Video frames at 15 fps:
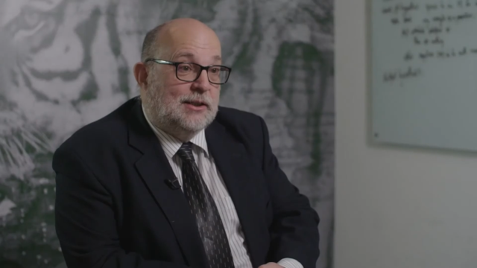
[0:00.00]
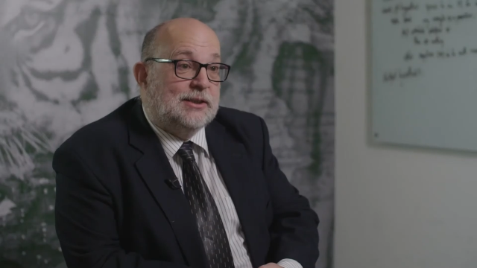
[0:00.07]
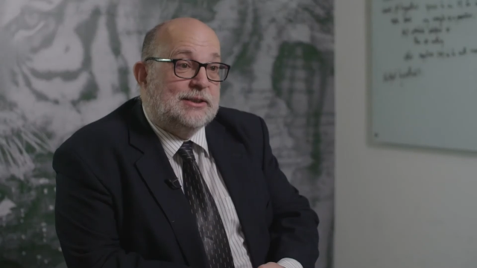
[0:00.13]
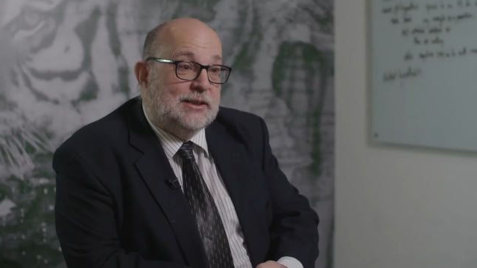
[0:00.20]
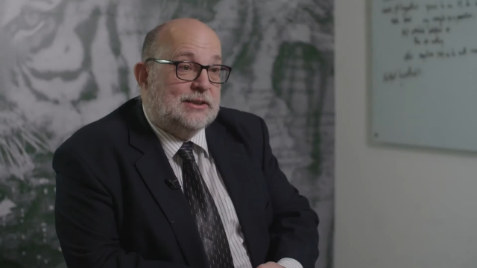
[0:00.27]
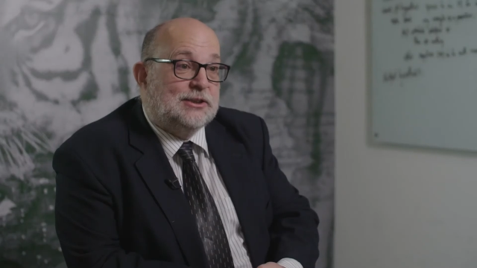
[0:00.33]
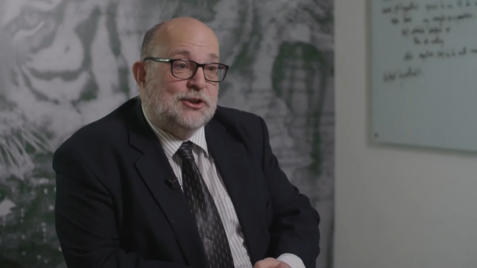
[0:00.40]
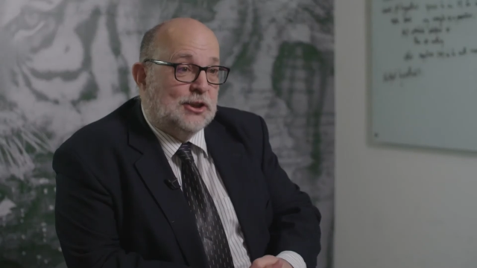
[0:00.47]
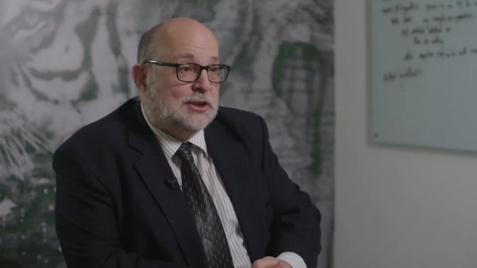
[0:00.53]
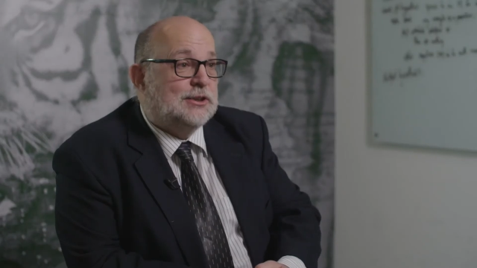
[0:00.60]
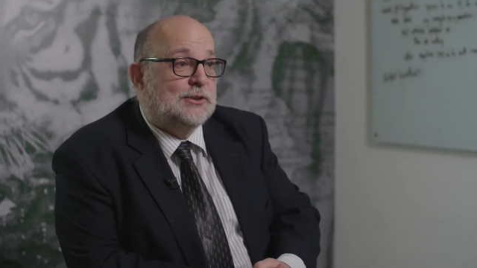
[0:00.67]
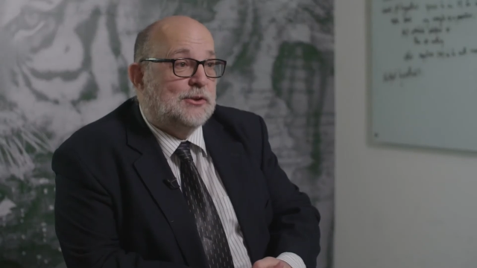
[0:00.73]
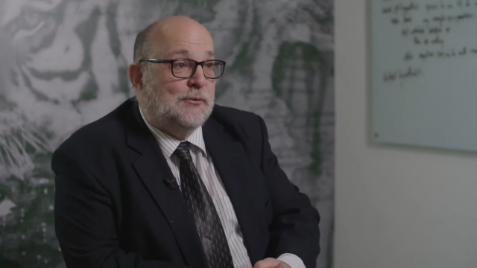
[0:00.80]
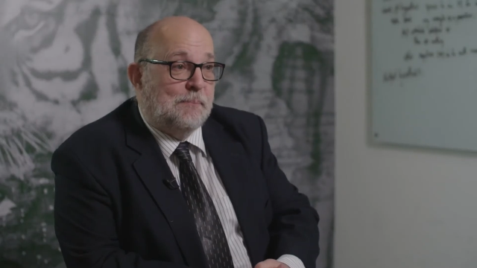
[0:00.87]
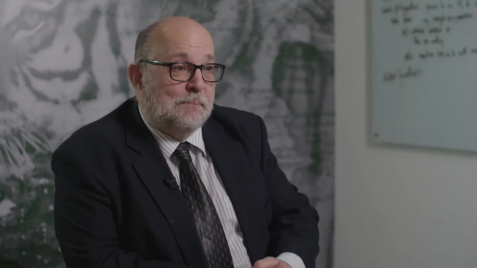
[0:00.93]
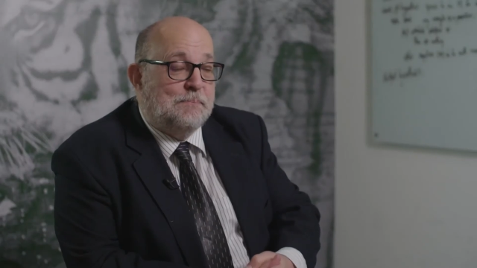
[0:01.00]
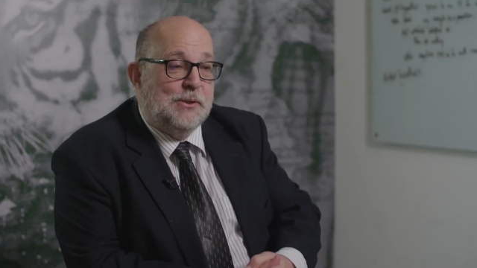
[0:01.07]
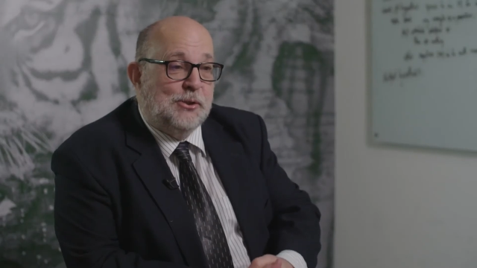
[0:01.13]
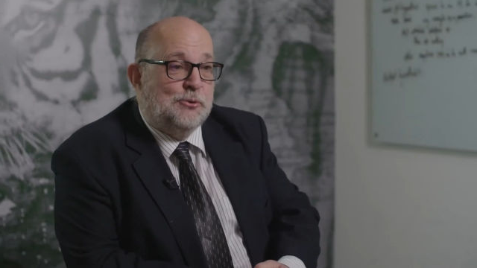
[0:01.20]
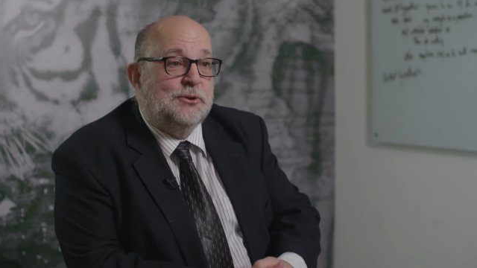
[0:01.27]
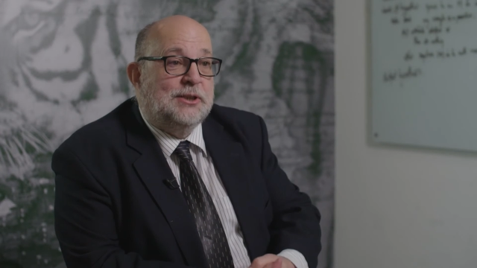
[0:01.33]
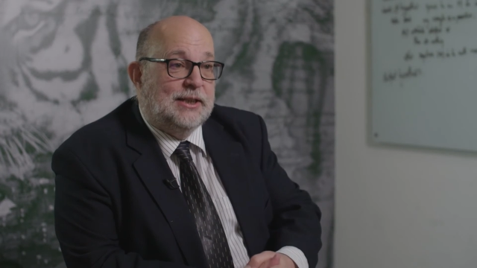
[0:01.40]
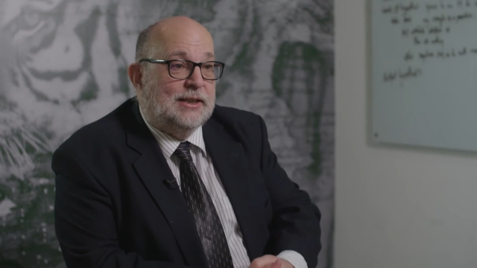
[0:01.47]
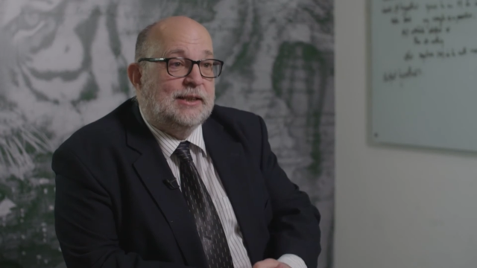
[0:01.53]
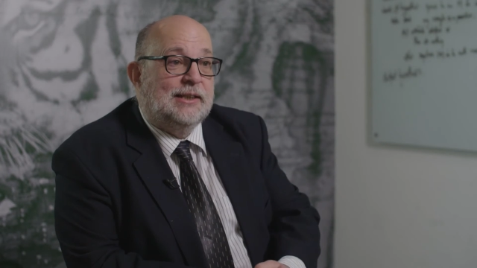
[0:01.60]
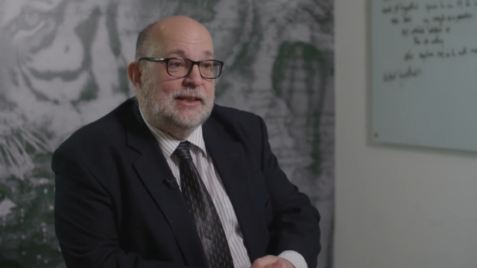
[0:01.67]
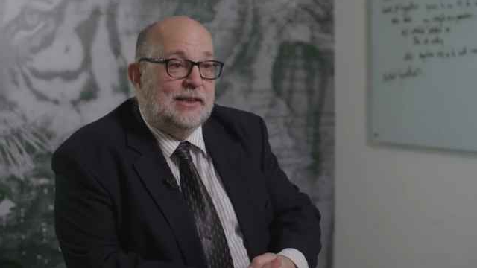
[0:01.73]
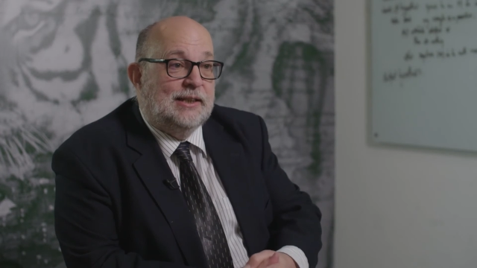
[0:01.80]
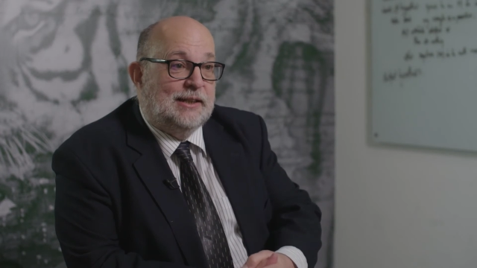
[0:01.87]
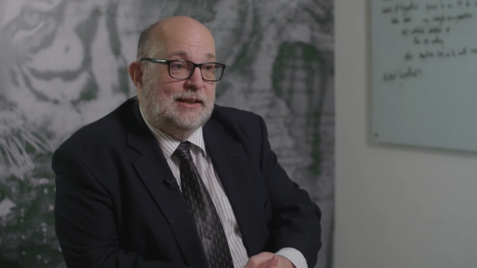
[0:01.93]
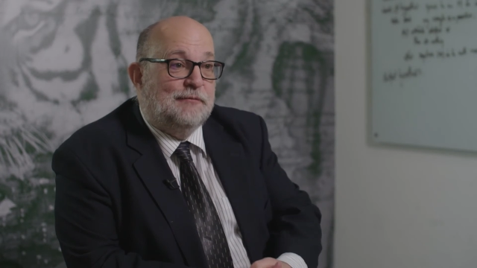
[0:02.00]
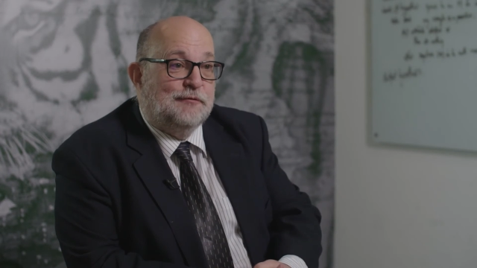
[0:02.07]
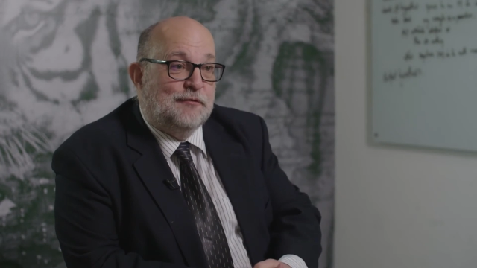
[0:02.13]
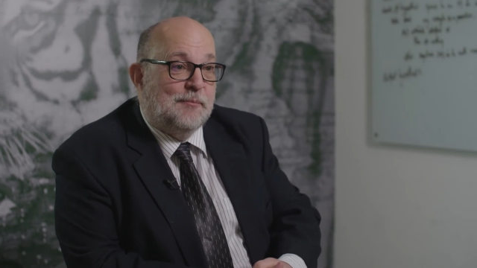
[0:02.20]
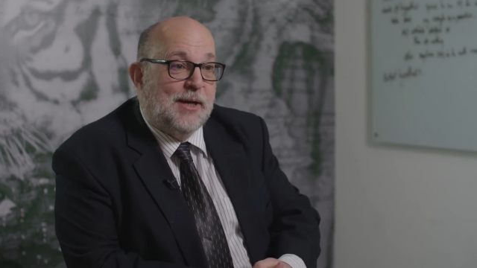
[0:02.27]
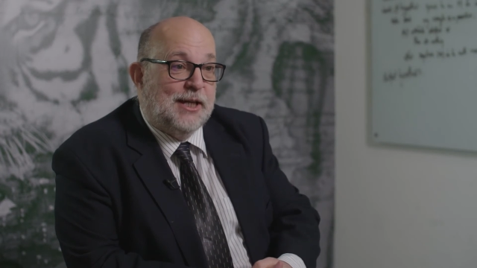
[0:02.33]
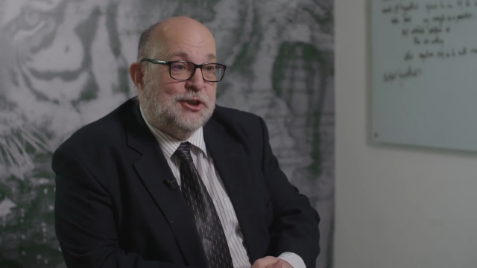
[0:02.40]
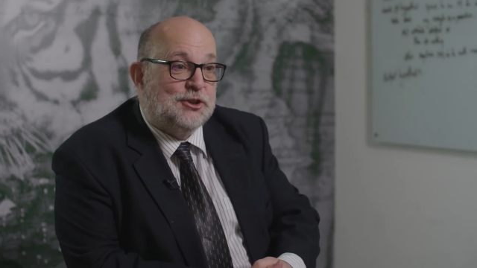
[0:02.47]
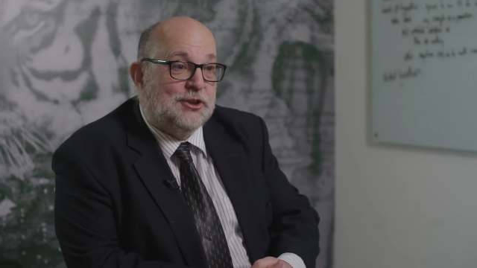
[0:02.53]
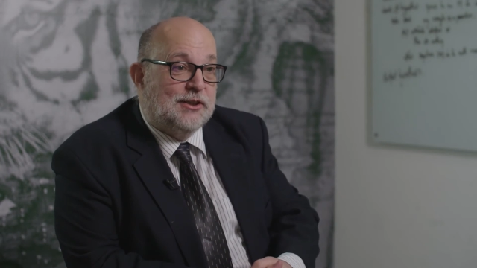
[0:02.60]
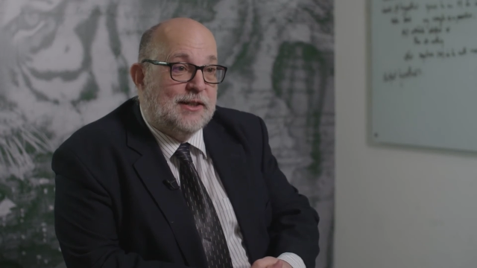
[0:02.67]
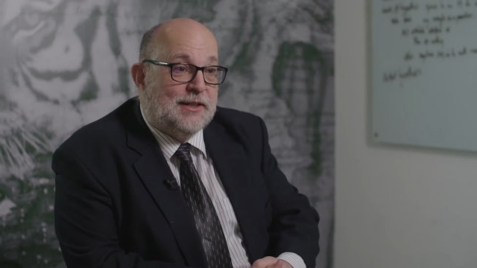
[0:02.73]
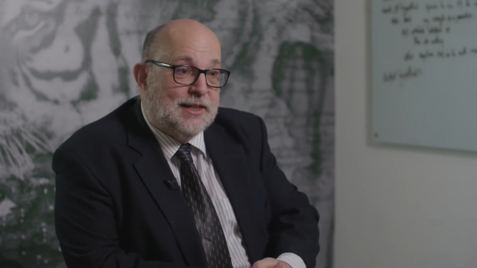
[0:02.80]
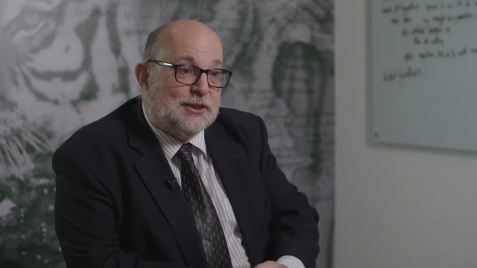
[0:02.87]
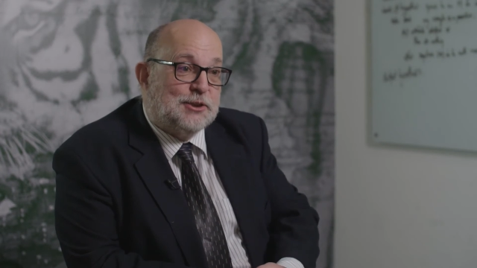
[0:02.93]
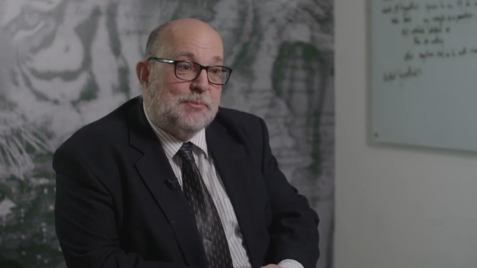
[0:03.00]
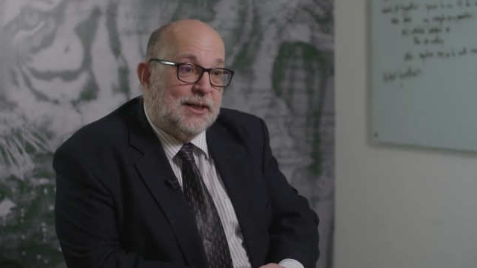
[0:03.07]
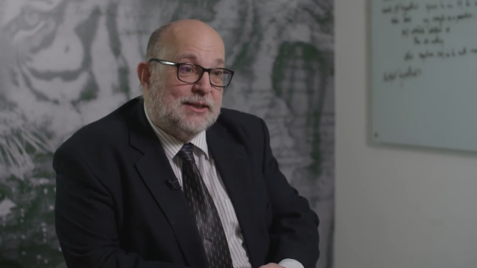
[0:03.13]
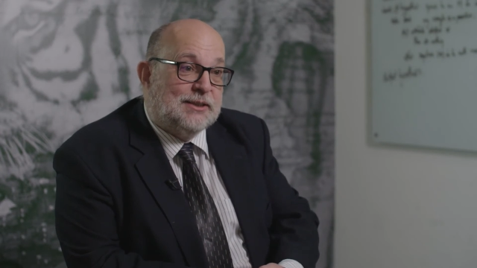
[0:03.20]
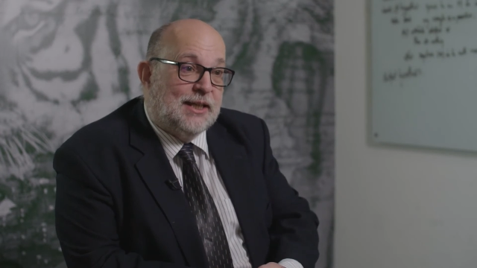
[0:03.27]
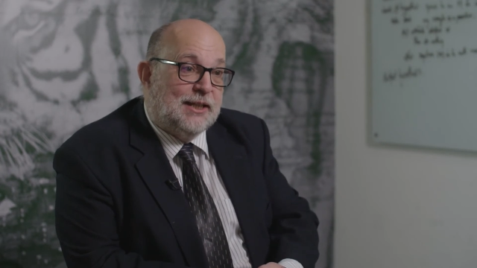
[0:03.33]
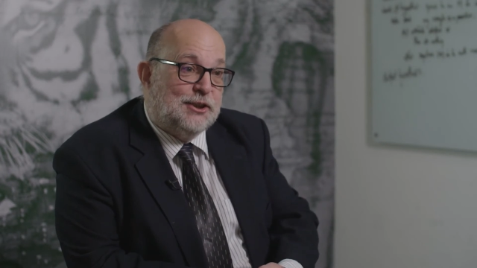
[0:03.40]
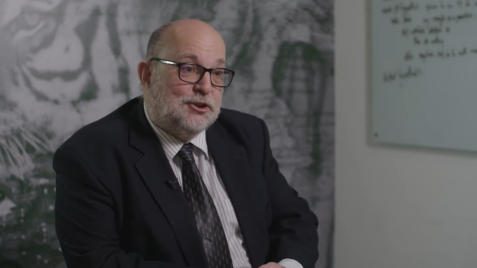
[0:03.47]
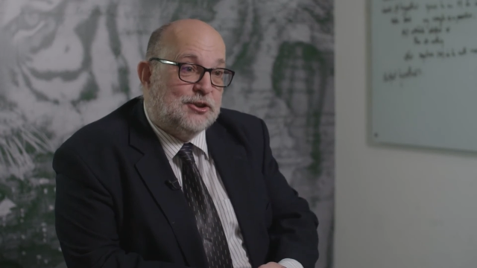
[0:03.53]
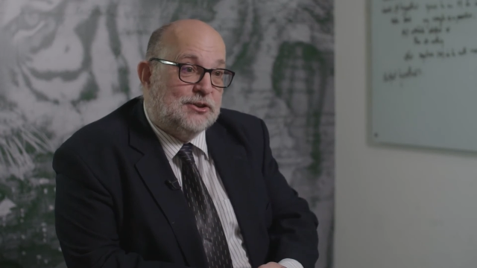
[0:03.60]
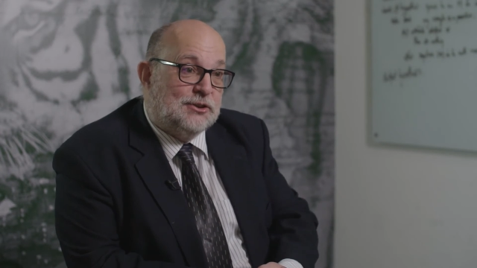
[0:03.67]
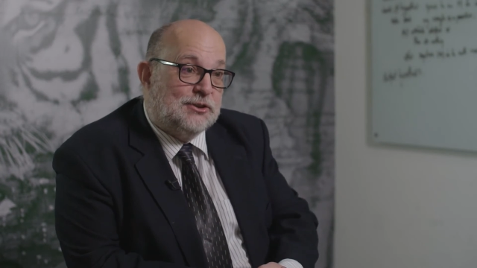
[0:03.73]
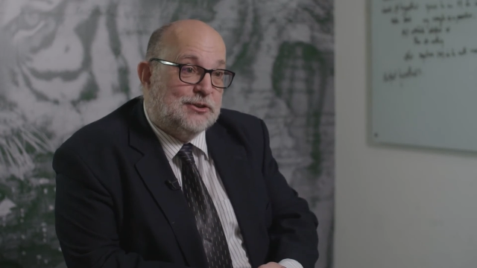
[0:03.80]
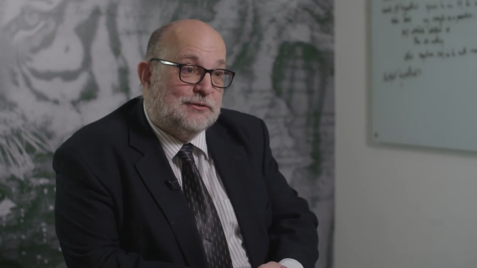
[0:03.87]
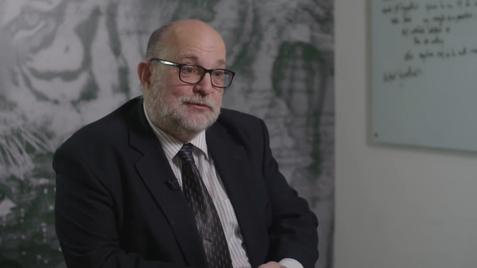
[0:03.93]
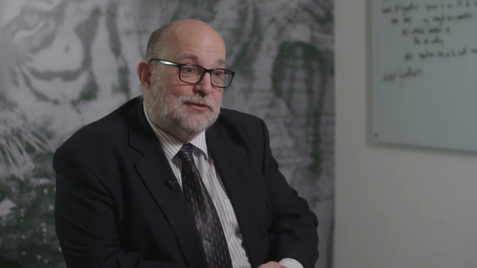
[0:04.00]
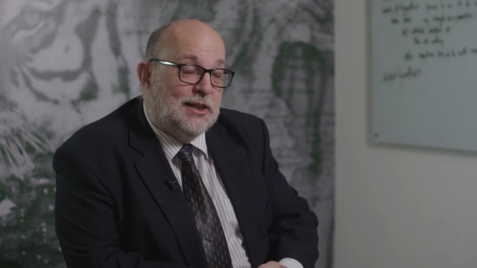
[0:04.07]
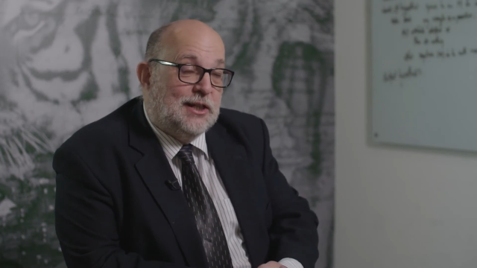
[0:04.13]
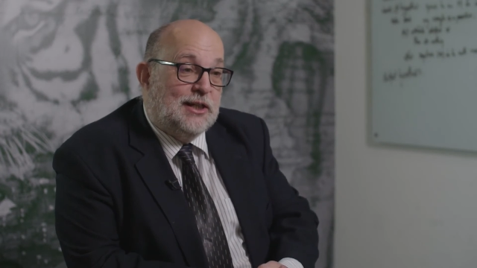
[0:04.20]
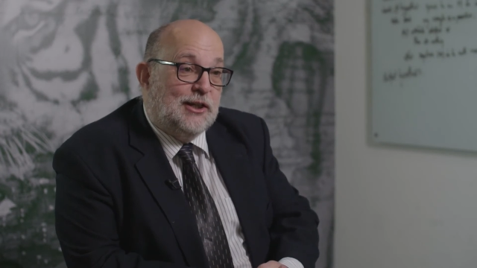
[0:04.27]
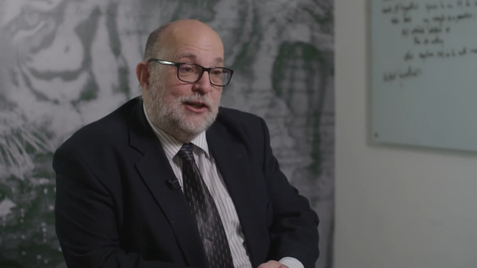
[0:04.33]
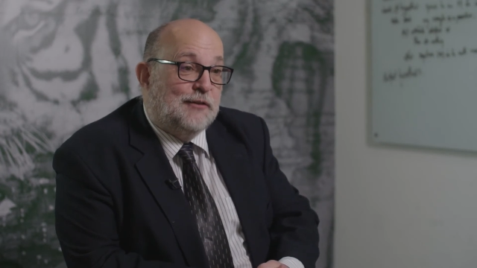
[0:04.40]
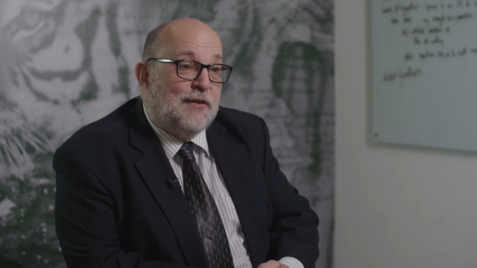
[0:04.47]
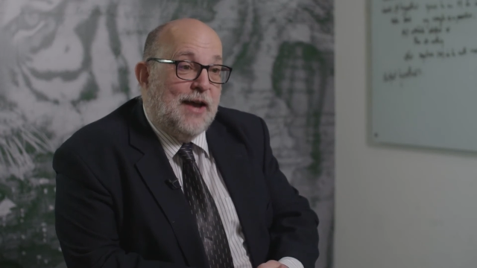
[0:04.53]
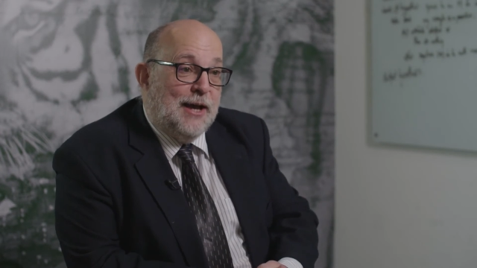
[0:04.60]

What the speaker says: that it's just building the information and expectations of